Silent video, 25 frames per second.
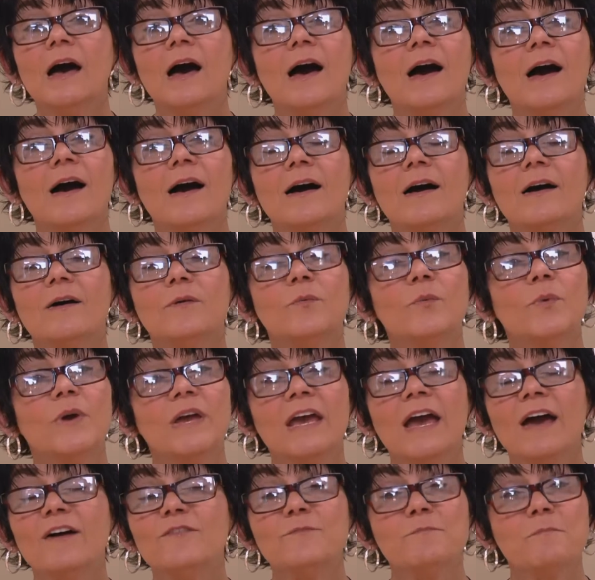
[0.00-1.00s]
Uh, we
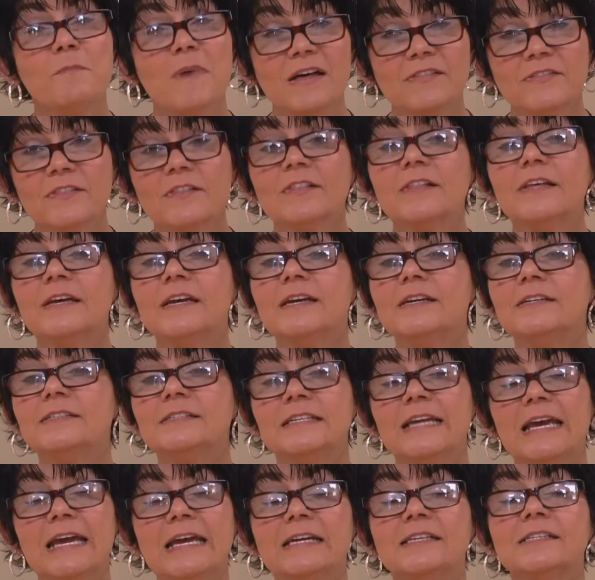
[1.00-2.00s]
have monthly
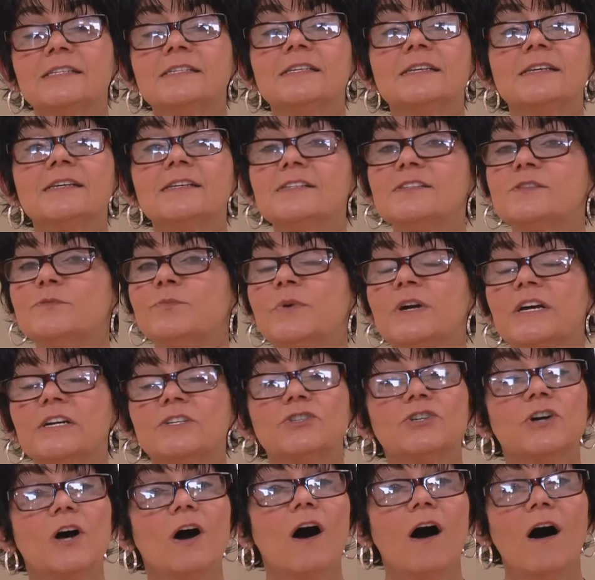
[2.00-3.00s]
dances,
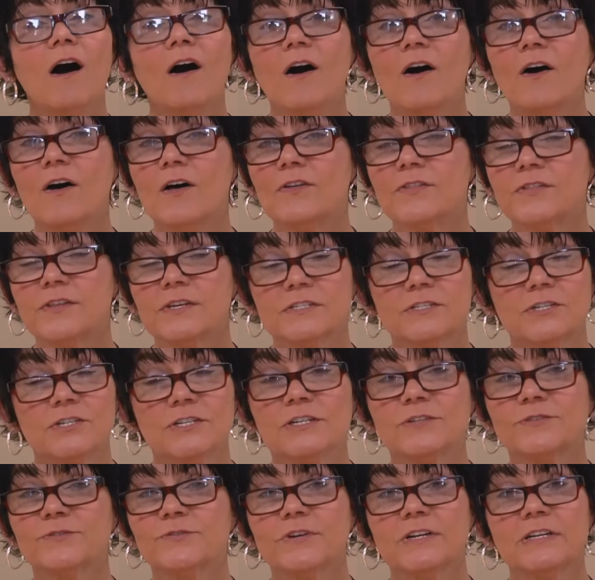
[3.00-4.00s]
which all the
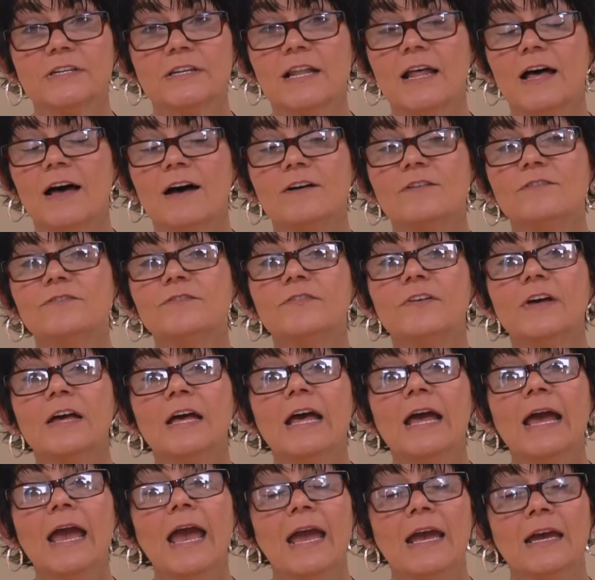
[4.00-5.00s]
children love
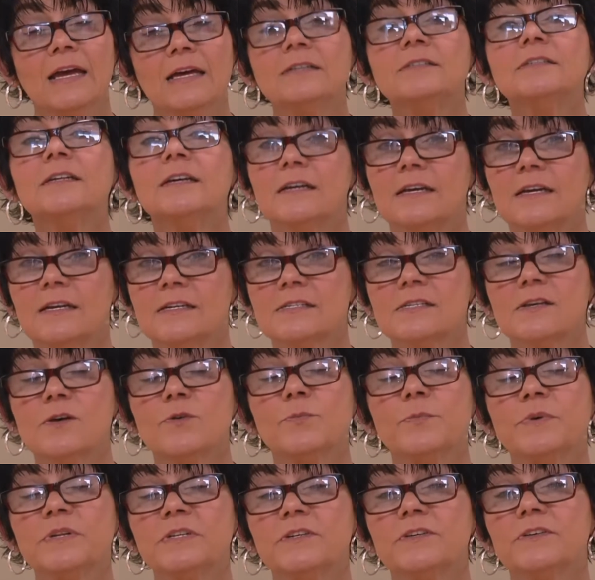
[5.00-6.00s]
and is
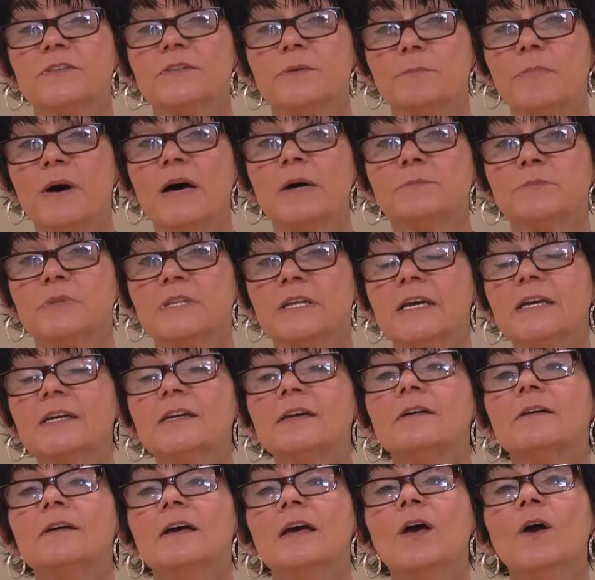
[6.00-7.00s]
open to the
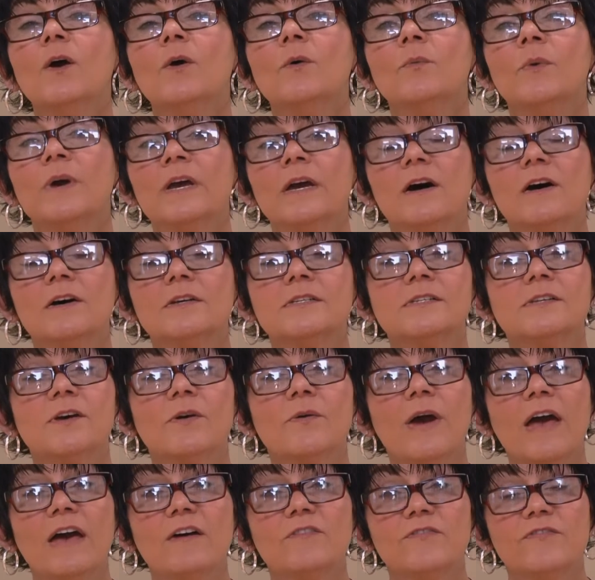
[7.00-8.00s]
public. We
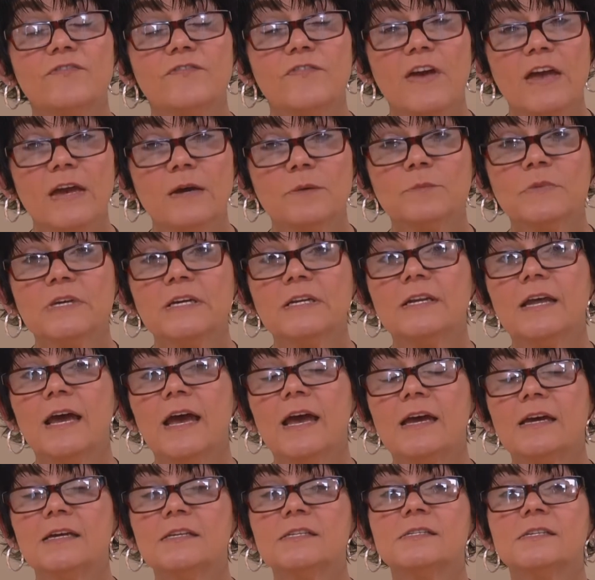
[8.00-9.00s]
also have family
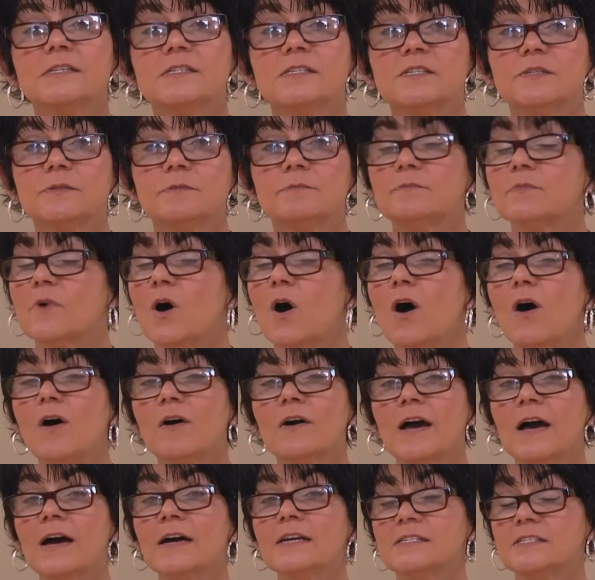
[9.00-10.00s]
days and
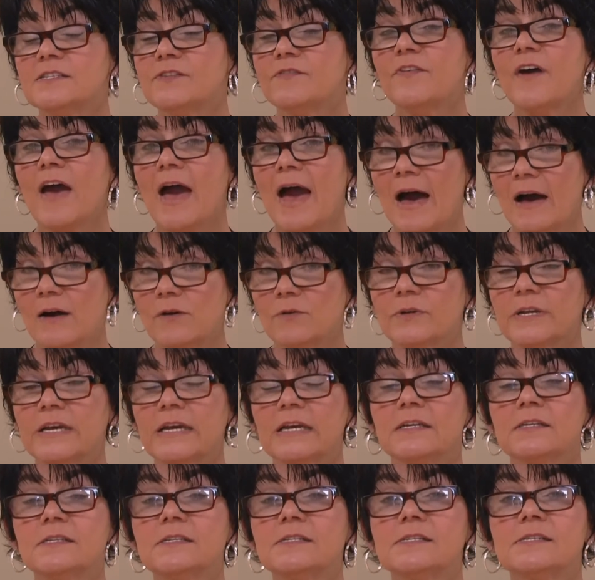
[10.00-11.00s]
all kinds of
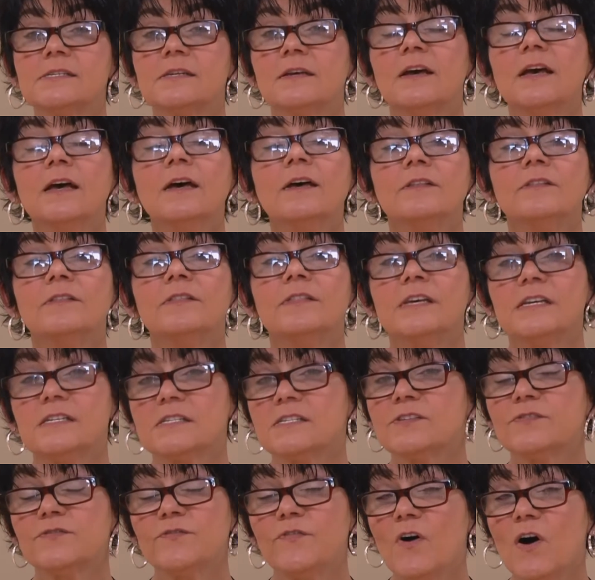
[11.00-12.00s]
outings.
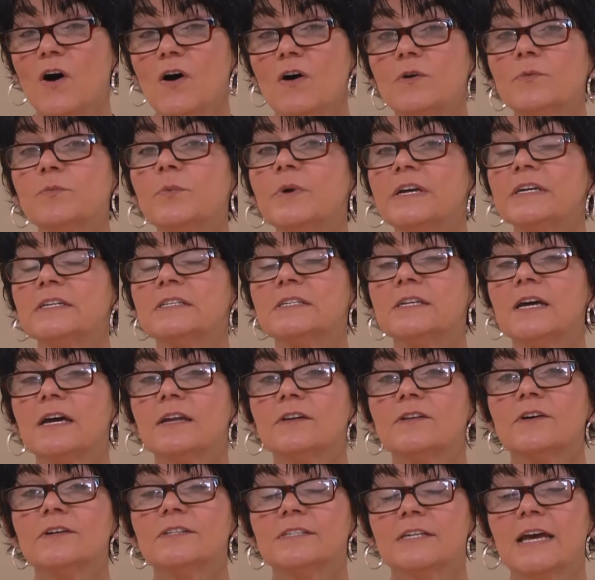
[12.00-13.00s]
This fall, we
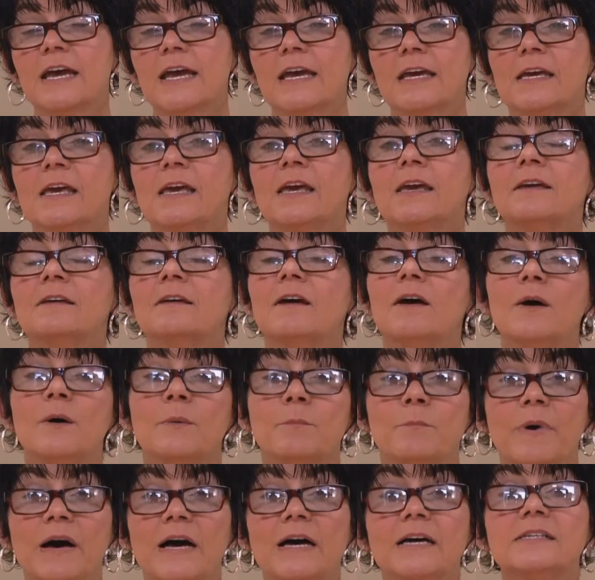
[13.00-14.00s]
intend on taking a
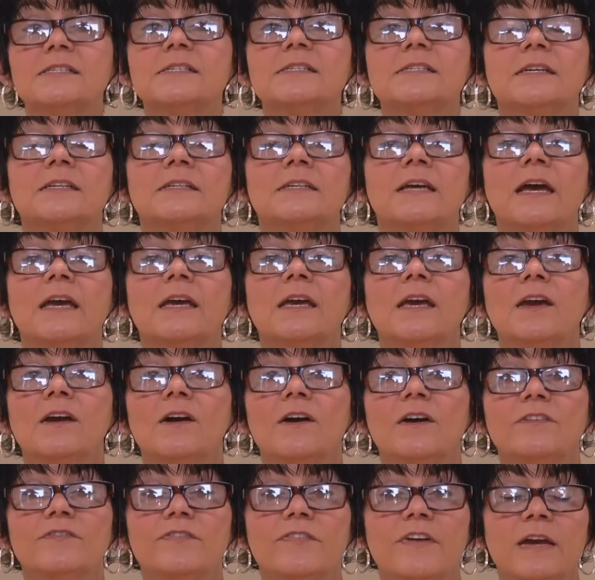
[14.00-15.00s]
bus and taking
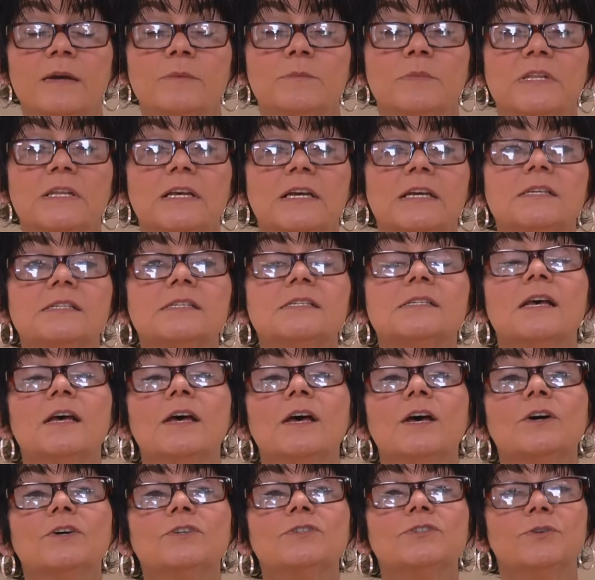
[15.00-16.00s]
our families
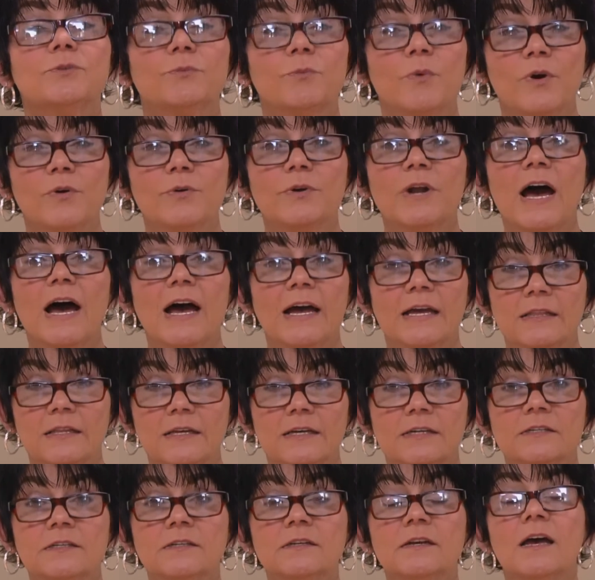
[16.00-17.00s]
to Rhode
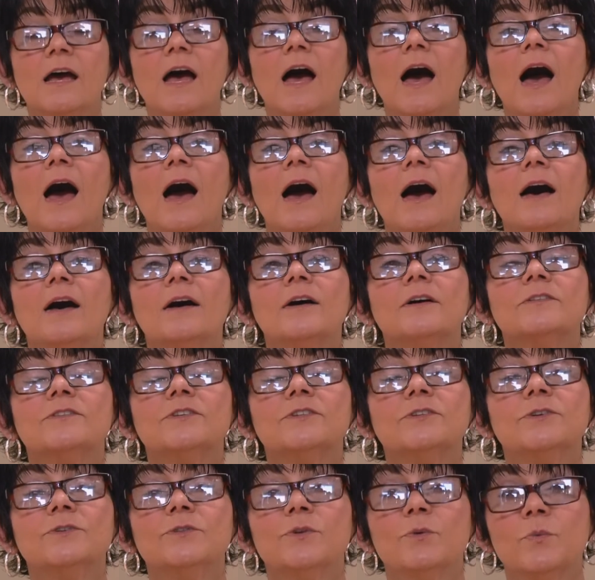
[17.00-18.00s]
Island uh,
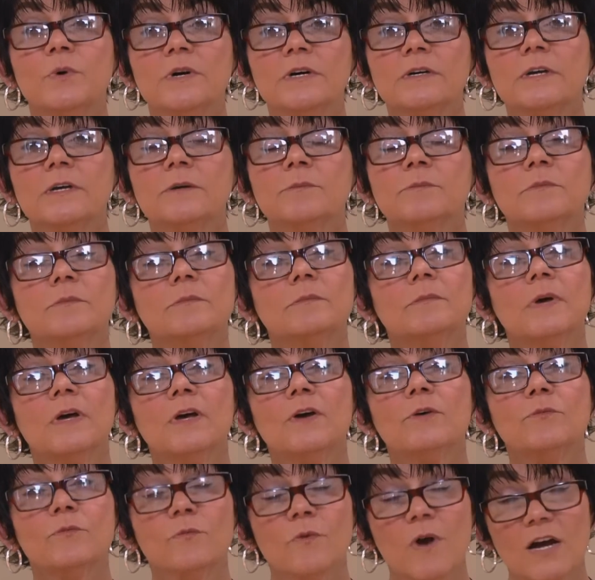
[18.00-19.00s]
to the William
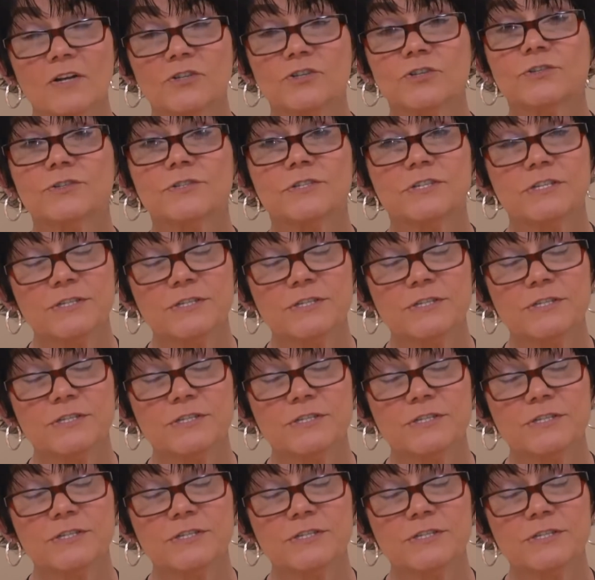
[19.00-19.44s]
Rogers